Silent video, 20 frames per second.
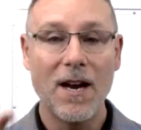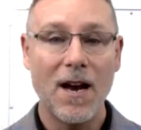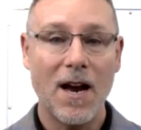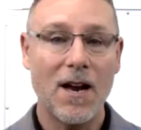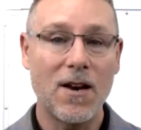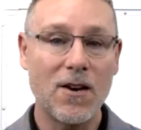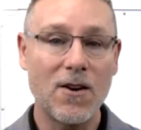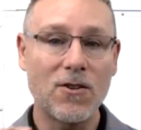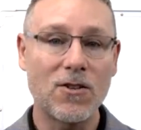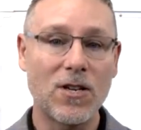
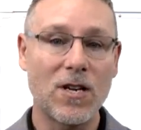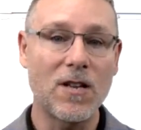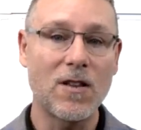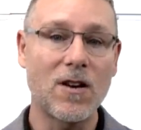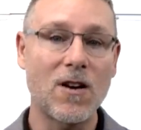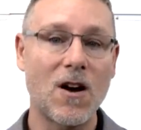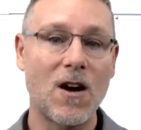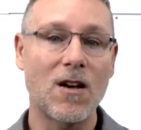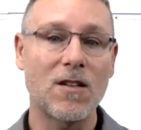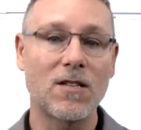And usually the
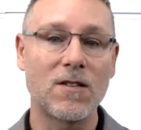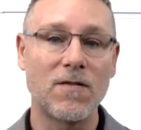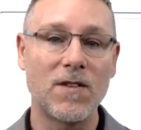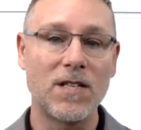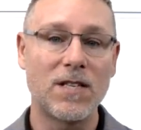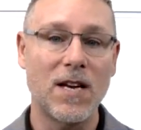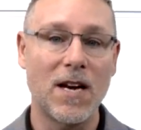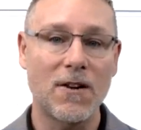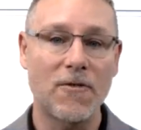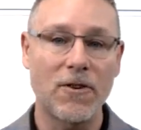cost of
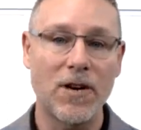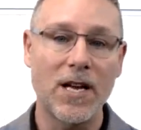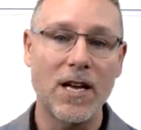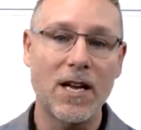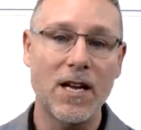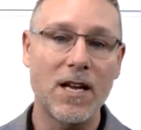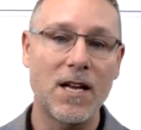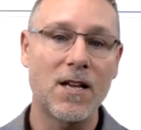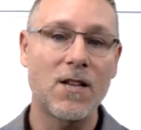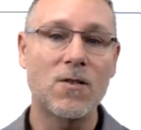integrity
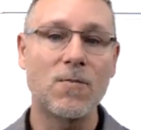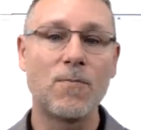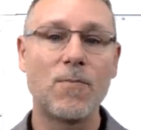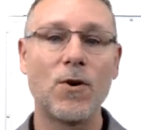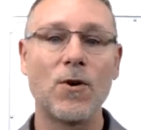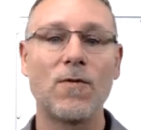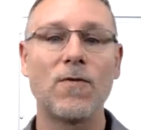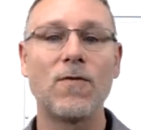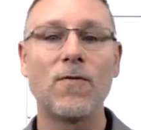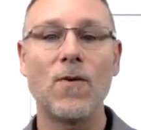is
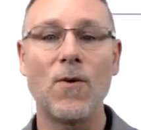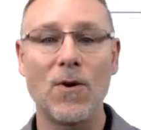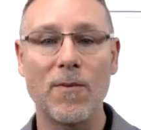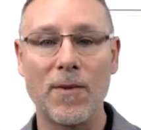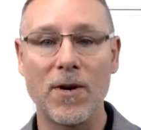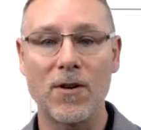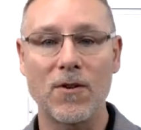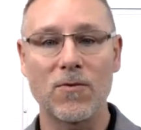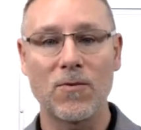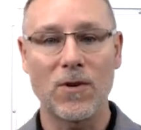
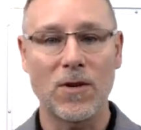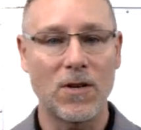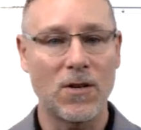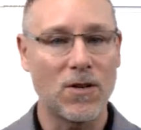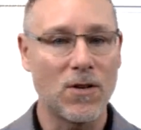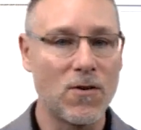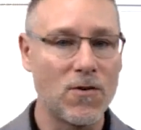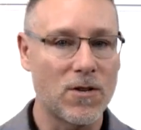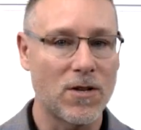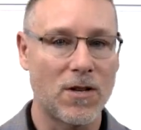performance. We're going
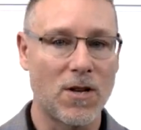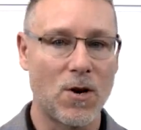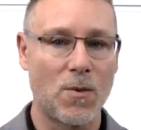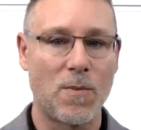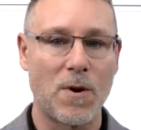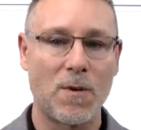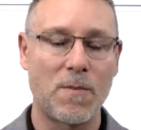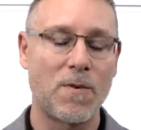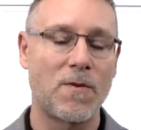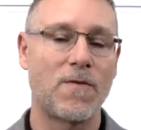to lose a little
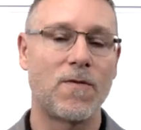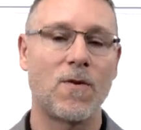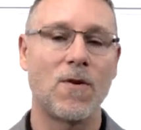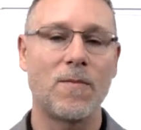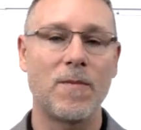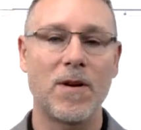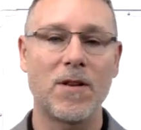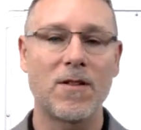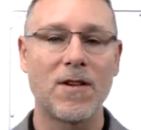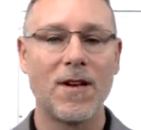bit of
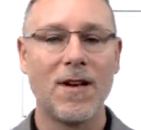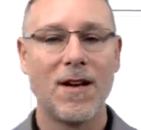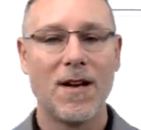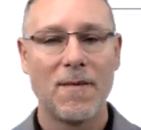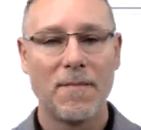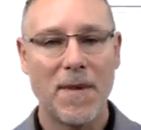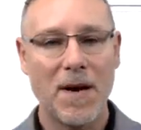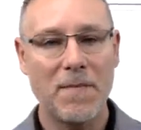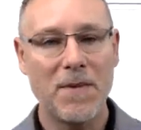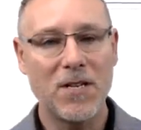performance,
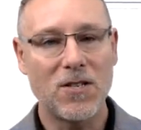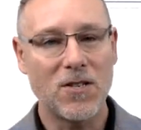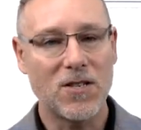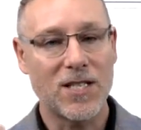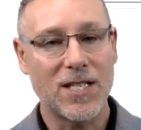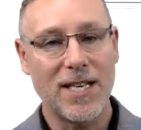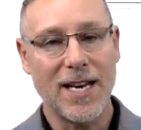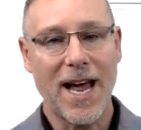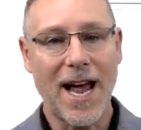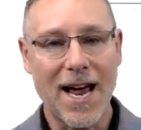maybe just
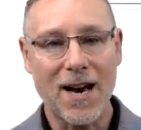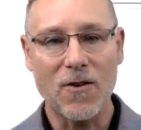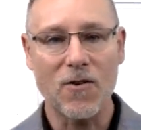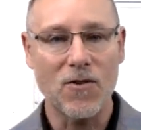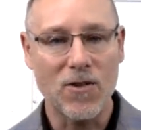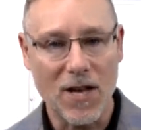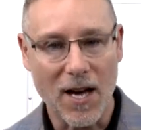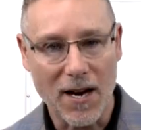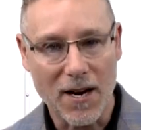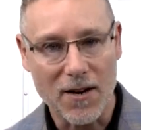
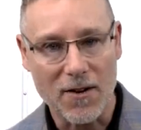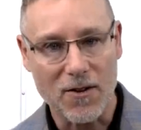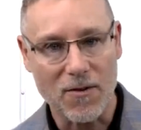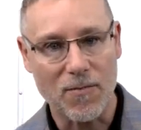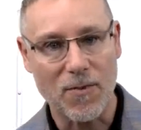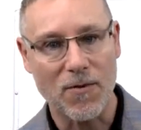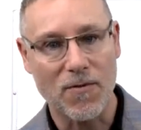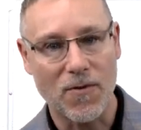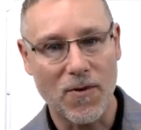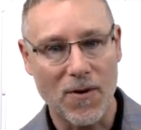nanoseconds of
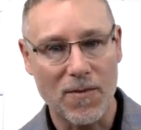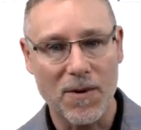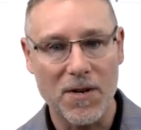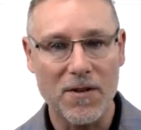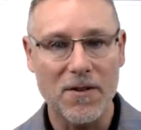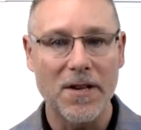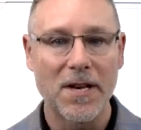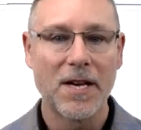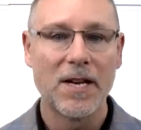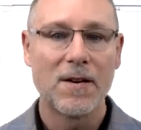
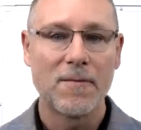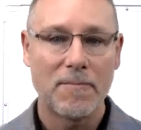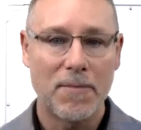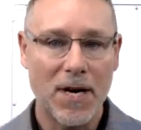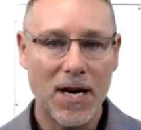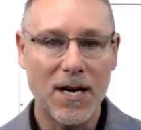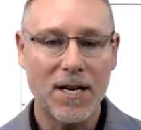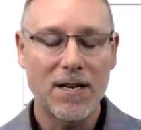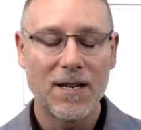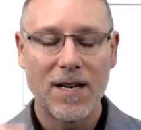performance,
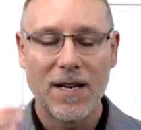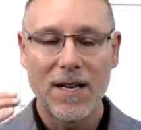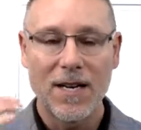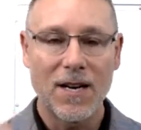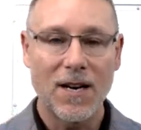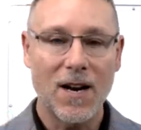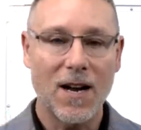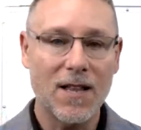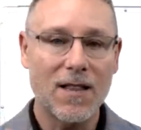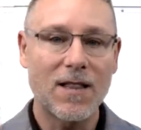but
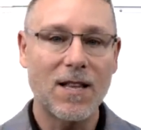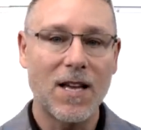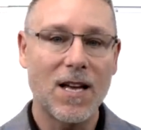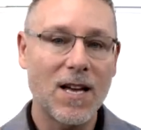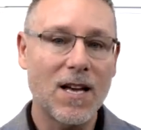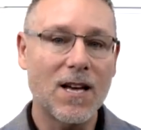nothing